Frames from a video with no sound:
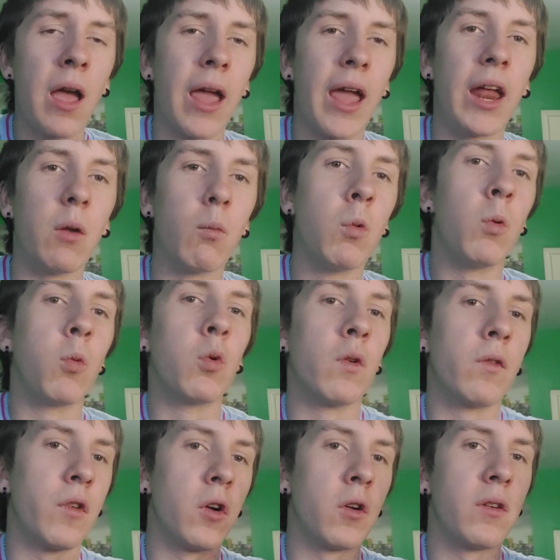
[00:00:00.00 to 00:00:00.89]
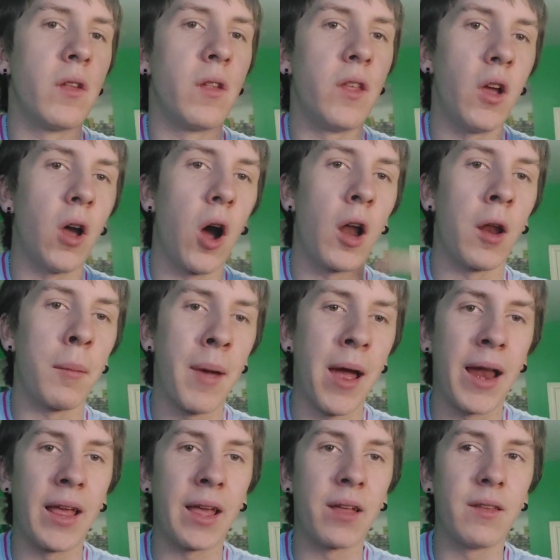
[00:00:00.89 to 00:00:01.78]
it will revert to the
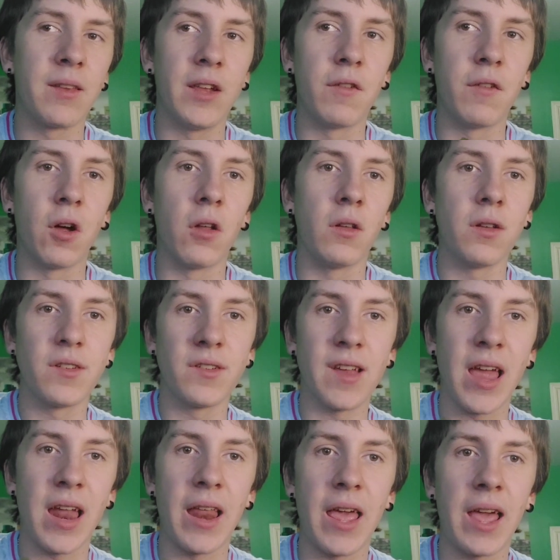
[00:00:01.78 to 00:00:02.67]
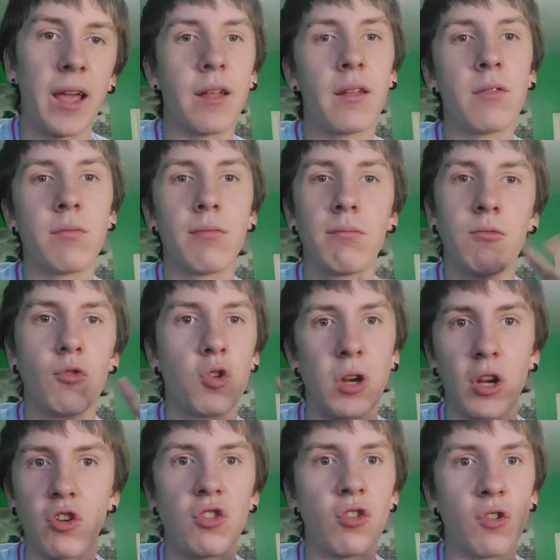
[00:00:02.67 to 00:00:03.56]
automatic default Sanag
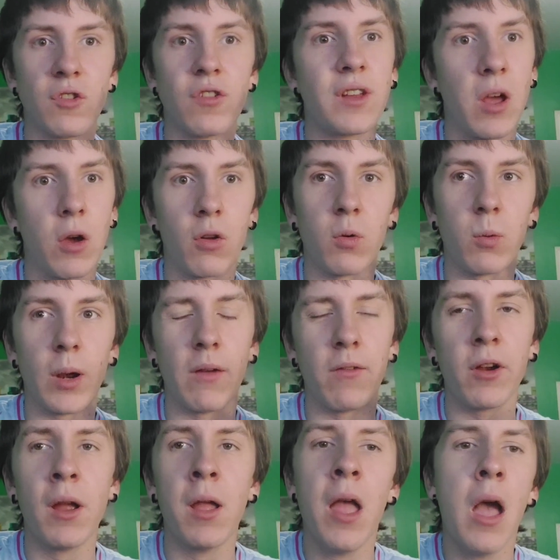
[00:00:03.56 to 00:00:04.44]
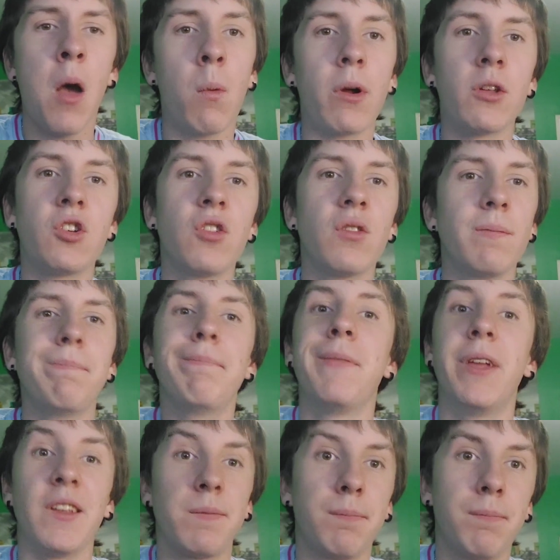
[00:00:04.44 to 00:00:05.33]
traditional sound or whatever, which
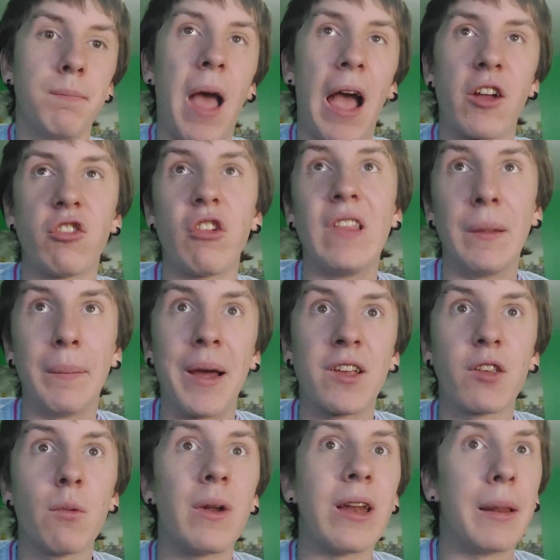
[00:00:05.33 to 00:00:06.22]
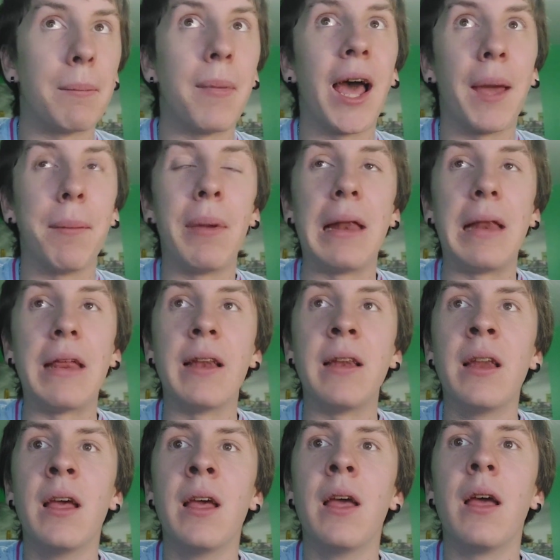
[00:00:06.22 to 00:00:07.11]
is actually the best one in my opinion.